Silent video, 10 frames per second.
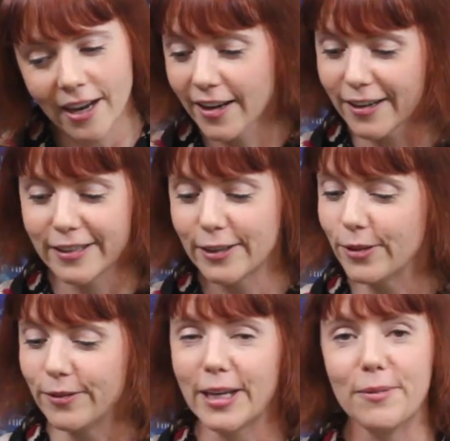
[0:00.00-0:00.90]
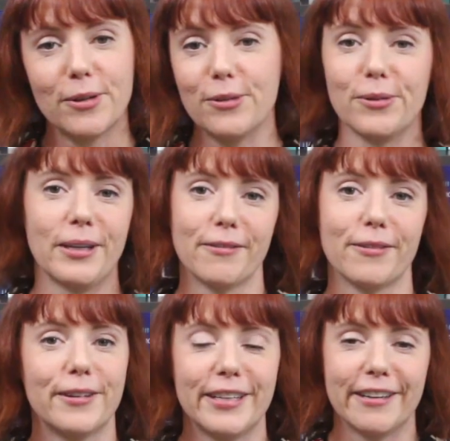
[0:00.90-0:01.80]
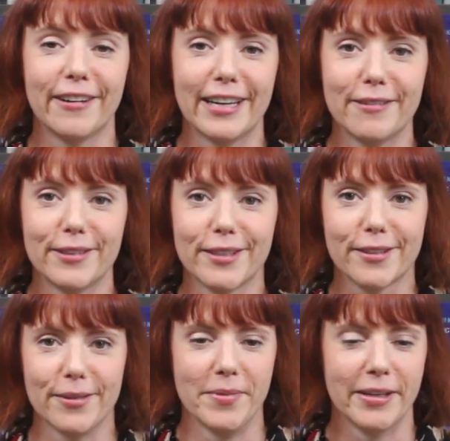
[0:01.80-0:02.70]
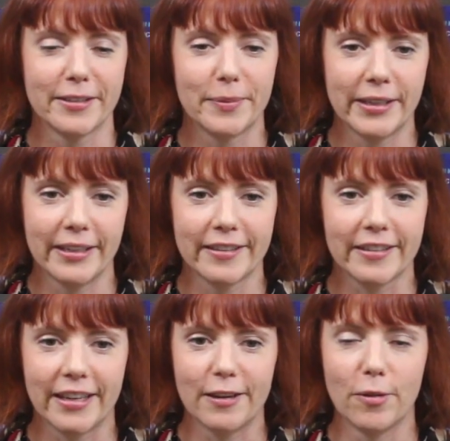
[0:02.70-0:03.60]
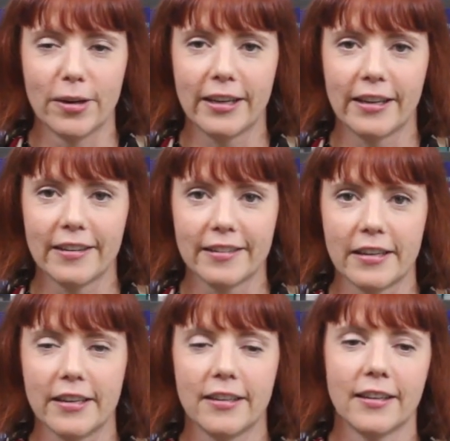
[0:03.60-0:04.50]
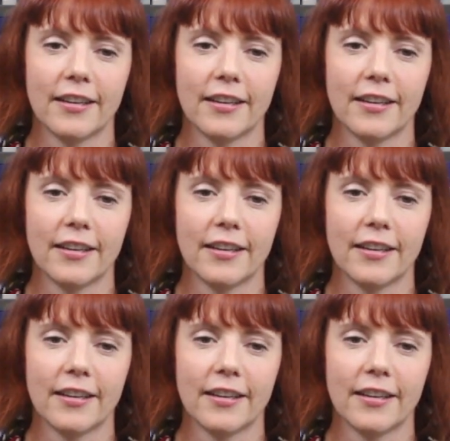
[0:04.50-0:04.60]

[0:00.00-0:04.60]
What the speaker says: I actually could have kept on doing it for a year. I loved it so much, being at sea, working at sea.